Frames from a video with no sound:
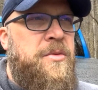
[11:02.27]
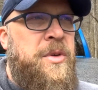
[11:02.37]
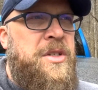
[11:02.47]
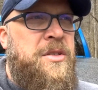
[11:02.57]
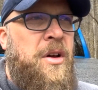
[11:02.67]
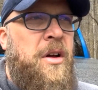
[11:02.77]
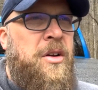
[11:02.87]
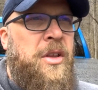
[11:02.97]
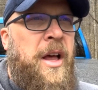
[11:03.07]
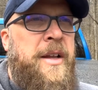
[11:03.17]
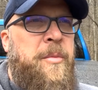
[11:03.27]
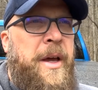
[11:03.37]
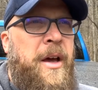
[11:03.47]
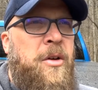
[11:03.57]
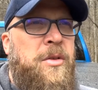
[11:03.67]
we talk a lot
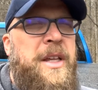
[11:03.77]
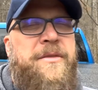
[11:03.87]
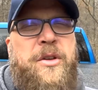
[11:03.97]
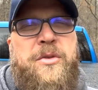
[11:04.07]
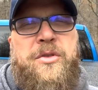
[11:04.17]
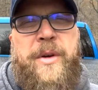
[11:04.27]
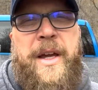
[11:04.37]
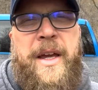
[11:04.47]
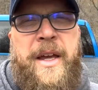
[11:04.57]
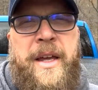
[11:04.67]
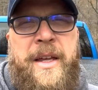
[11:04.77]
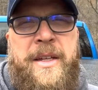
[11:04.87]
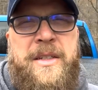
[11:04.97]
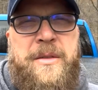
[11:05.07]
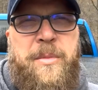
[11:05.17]
about leave no
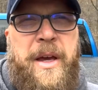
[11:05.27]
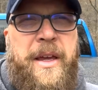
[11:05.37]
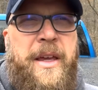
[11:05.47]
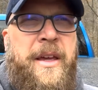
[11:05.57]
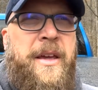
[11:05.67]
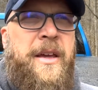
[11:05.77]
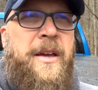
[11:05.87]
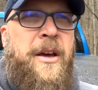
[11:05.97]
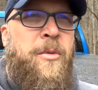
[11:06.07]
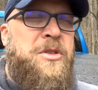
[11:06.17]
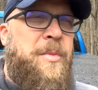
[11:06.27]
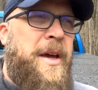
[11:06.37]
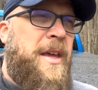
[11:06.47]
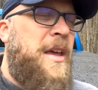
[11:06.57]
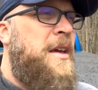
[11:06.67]
trace, pack in, out what you
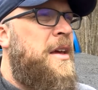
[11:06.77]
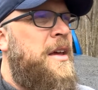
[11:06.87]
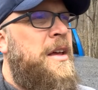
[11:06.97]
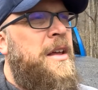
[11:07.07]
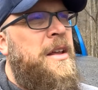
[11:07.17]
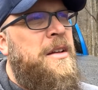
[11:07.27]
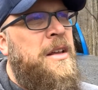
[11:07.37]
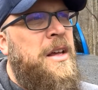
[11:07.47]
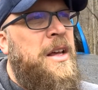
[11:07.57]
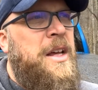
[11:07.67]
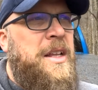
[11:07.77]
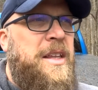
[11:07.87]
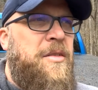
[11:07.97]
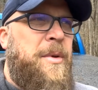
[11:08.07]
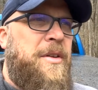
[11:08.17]
pack in,
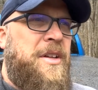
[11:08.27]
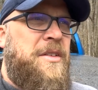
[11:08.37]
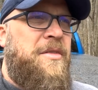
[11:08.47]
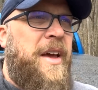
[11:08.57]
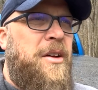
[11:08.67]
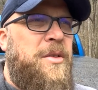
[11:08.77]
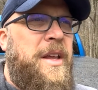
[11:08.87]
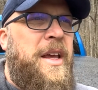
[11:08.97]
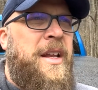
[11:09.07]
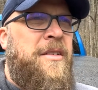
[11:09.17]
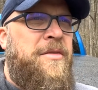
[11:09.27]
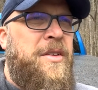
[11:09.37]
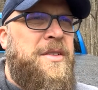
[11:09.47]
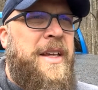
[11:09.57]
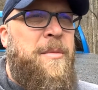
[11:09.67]
leave it better than you found it, and it
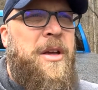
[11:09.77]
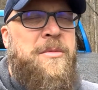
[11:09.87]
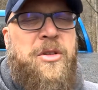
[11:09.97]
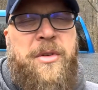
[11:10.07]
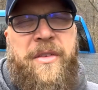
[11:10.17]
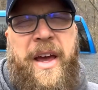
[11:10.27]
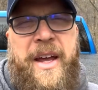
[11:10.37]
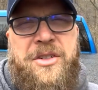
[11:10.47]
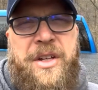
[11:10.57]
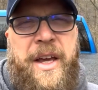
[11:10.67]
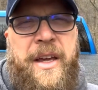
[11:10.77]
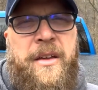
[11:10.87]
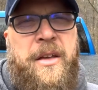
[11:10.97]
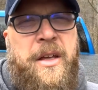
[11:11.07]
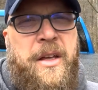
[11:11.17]
feels like it becomes a little bit of a hashtag
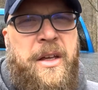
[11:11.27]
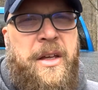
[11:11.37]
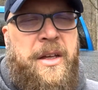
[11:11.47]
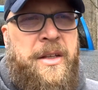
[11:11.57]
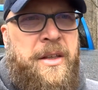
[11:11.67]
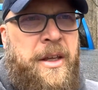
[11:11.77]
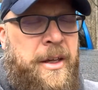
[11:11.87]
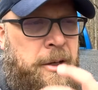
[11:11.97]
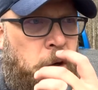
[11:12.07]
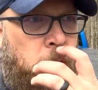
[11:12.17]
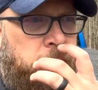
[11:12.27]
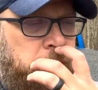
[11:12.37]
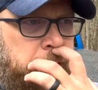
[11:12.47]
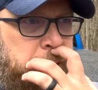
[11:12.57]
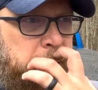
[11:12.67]
in the
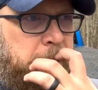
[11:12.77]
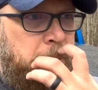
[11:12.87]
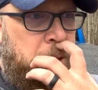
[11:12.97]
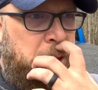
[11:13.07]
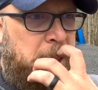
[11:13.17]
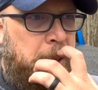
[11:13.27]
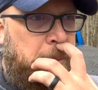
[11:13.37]
overlanding community.